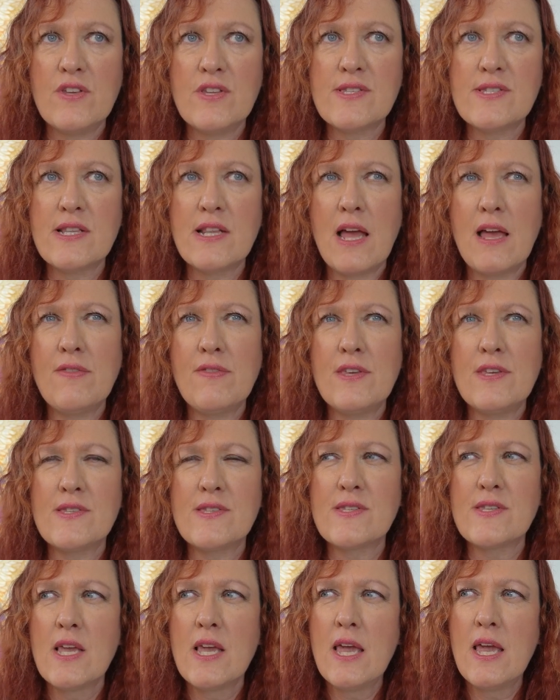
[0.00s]
It's like
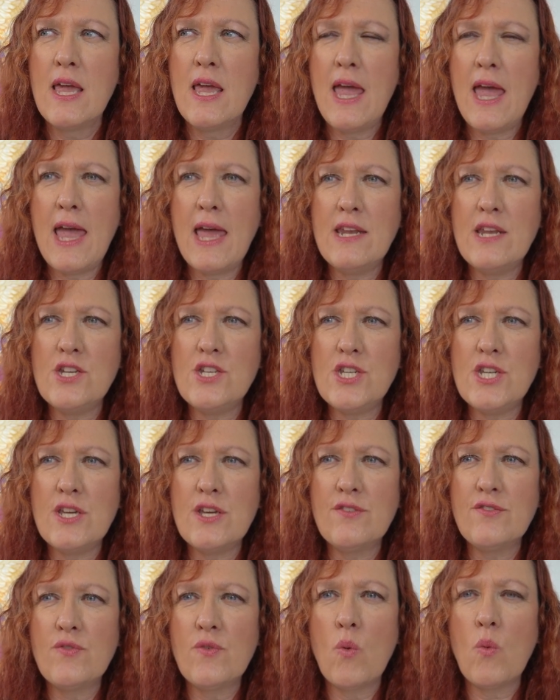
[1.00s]
this energy
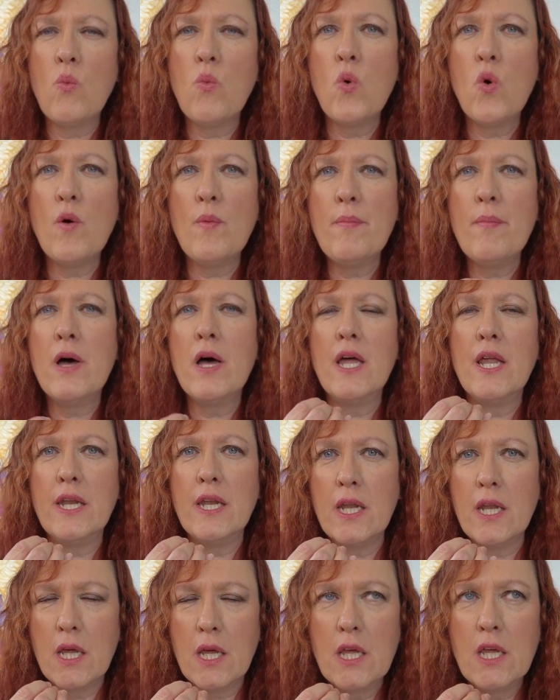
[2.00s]
of
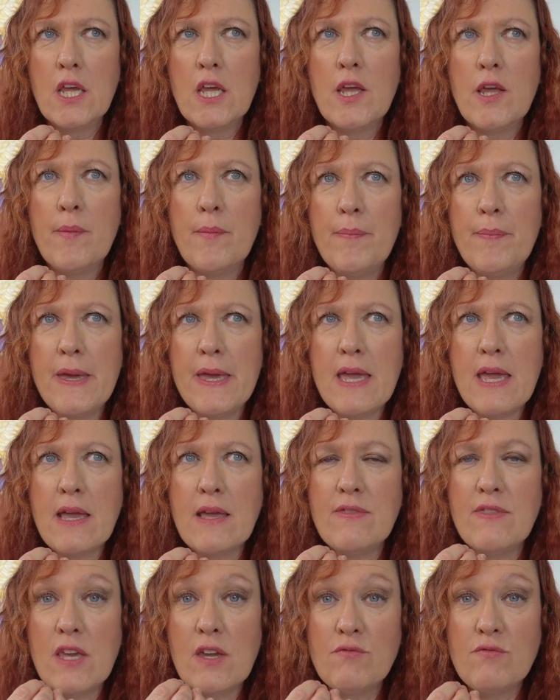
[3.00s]
woman
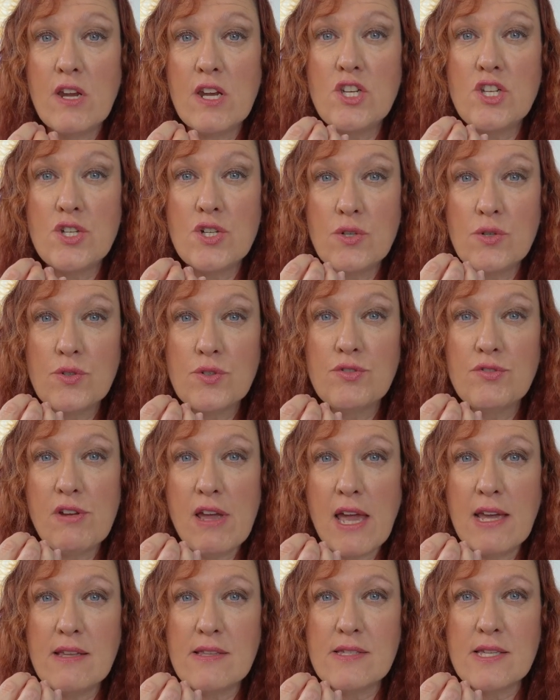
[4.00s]
being the original
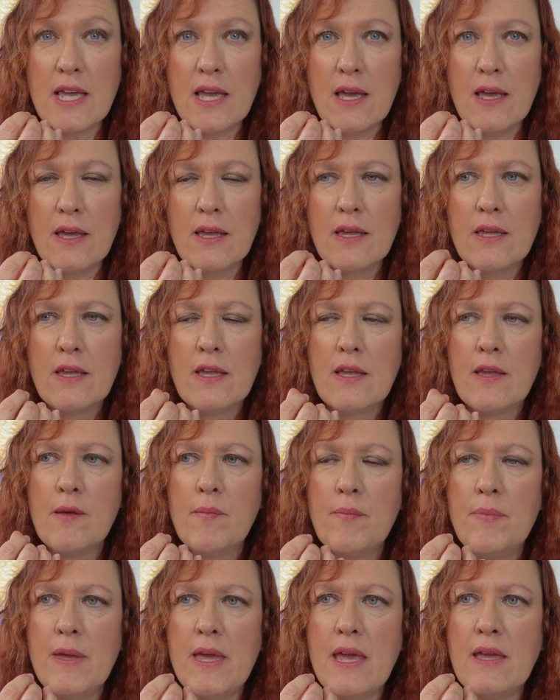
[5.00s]
creator,
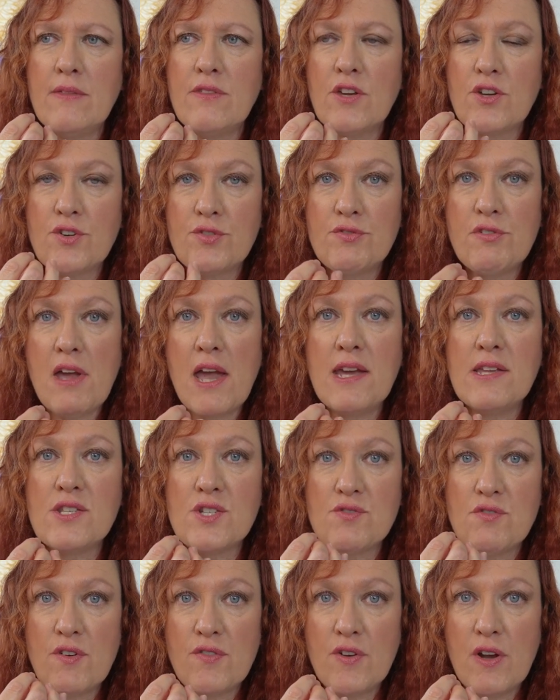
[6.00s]
being the
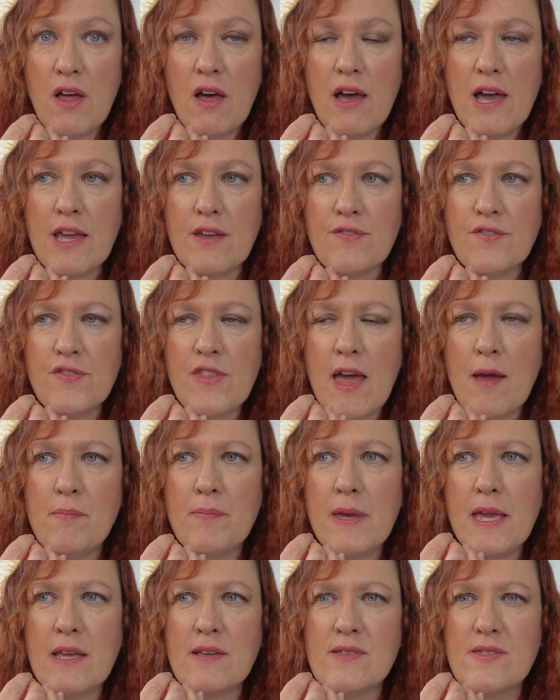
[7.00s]
creator of life, that
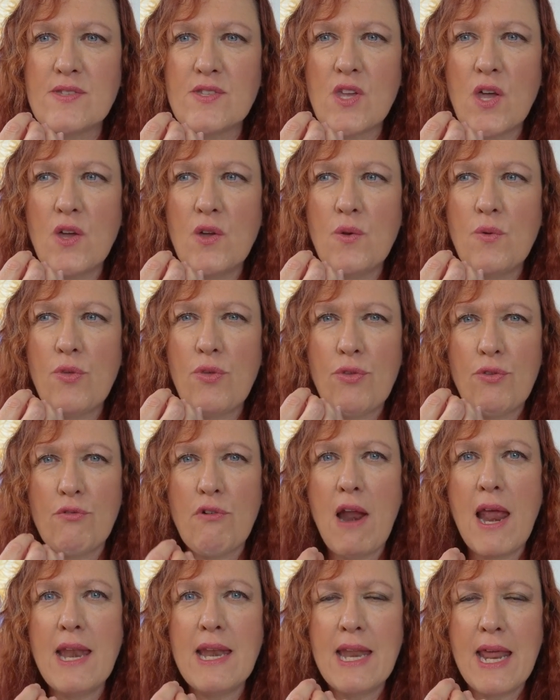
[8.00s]
being so
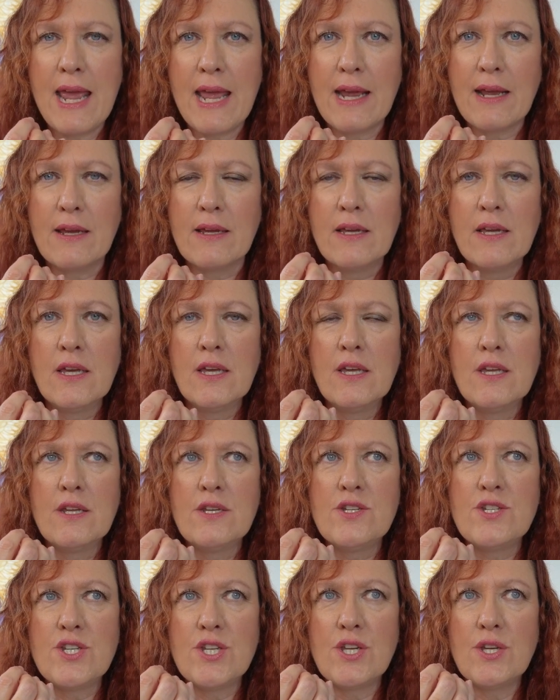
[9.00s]
threatening
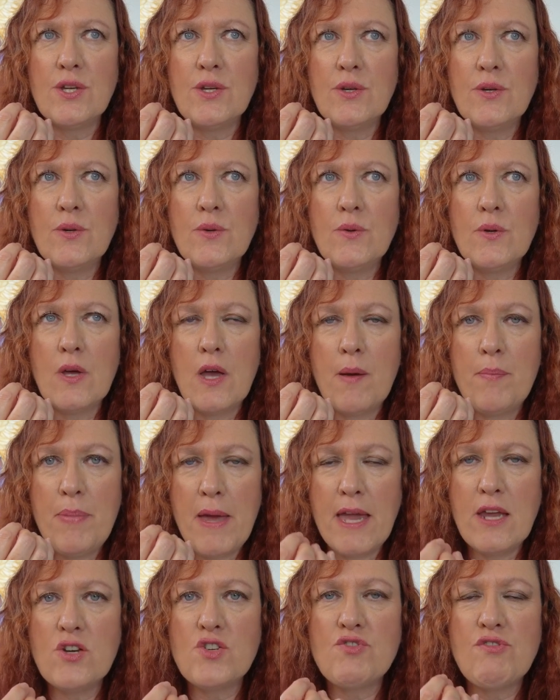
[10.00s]
to a
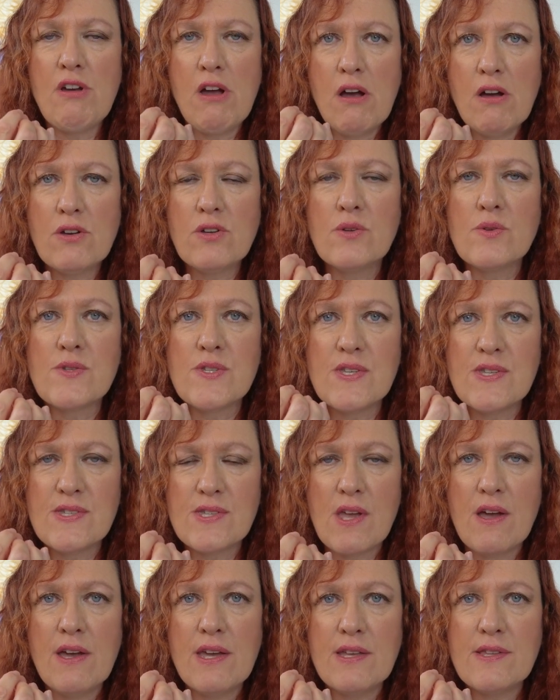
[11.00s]
patriarchal
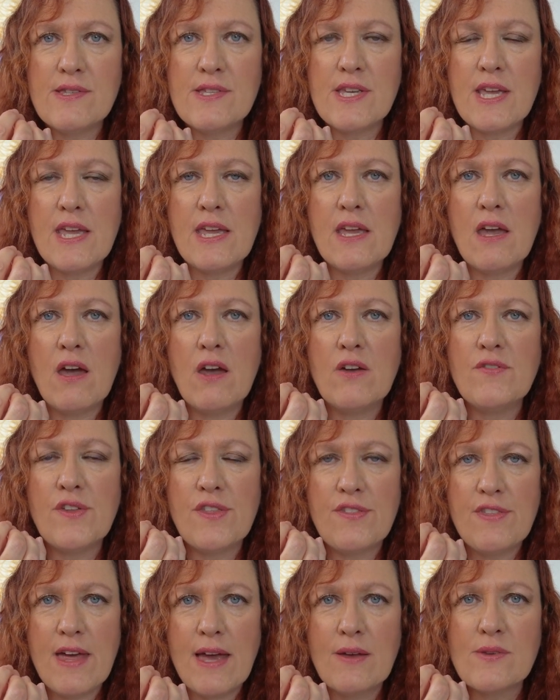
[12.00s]
society over
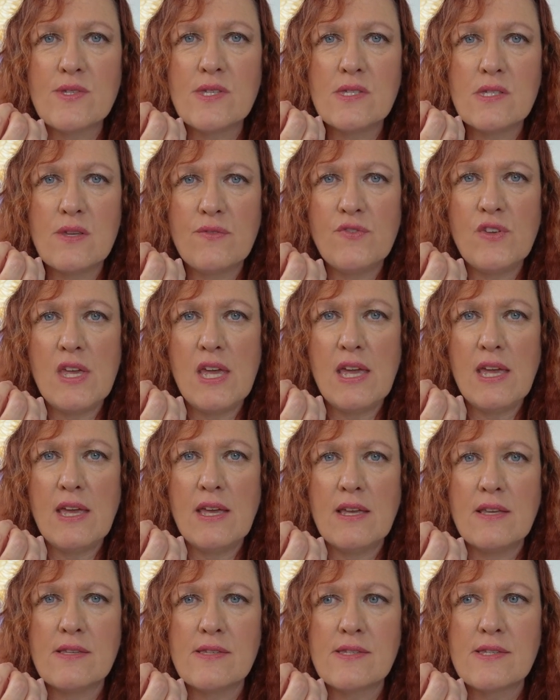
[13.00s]
thousands of
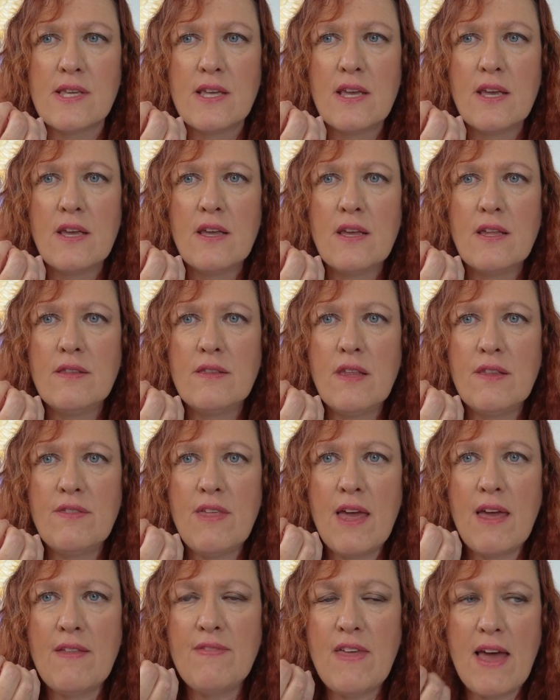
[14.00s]
years,
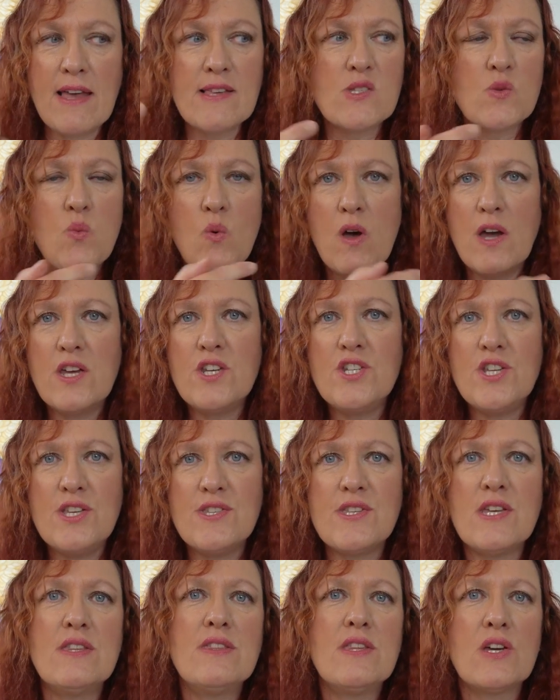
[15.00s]
that's why
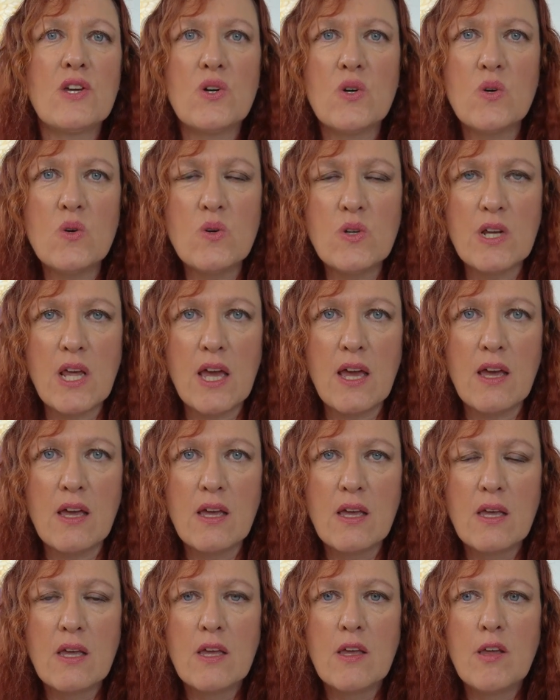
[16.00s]
she's in the corner,
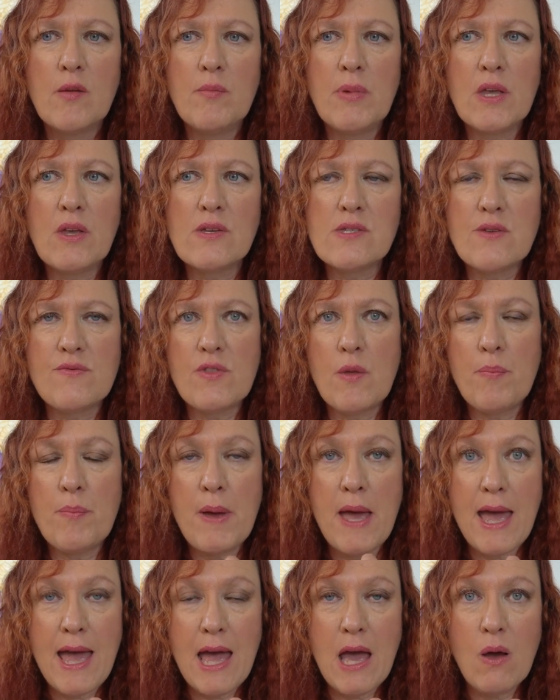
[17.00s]
because of the
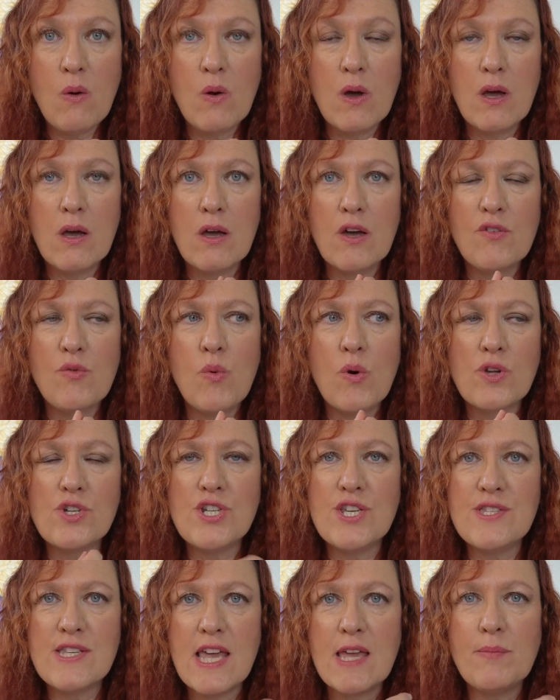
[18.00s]
power of what
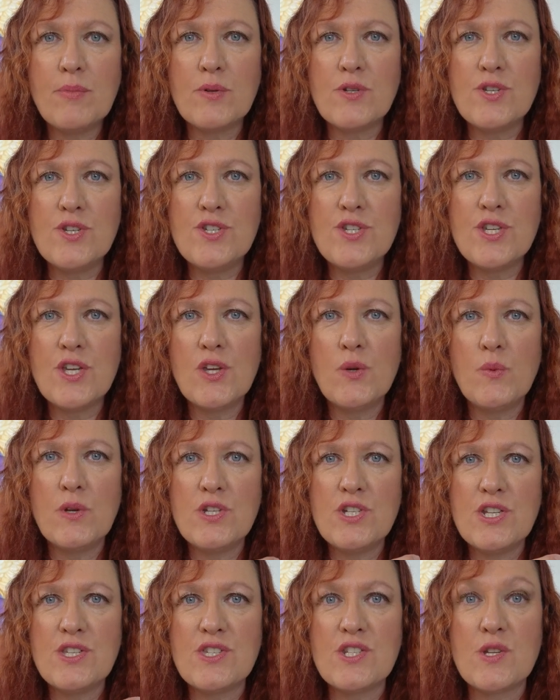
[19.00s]
she's able to do,
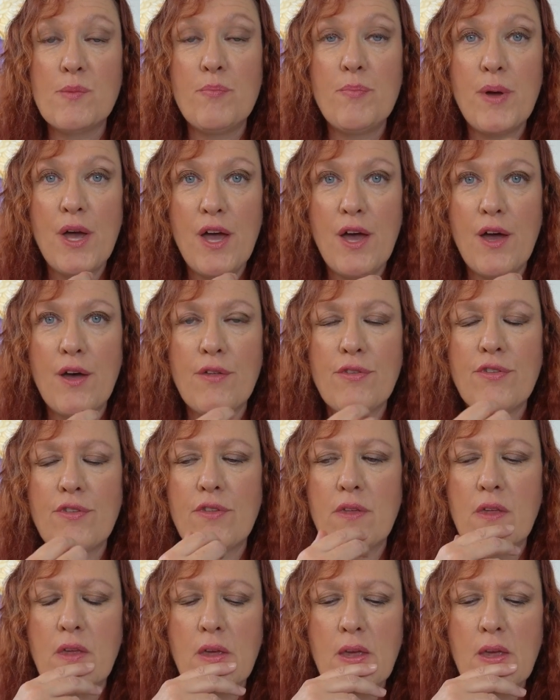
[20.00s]
which is to birth.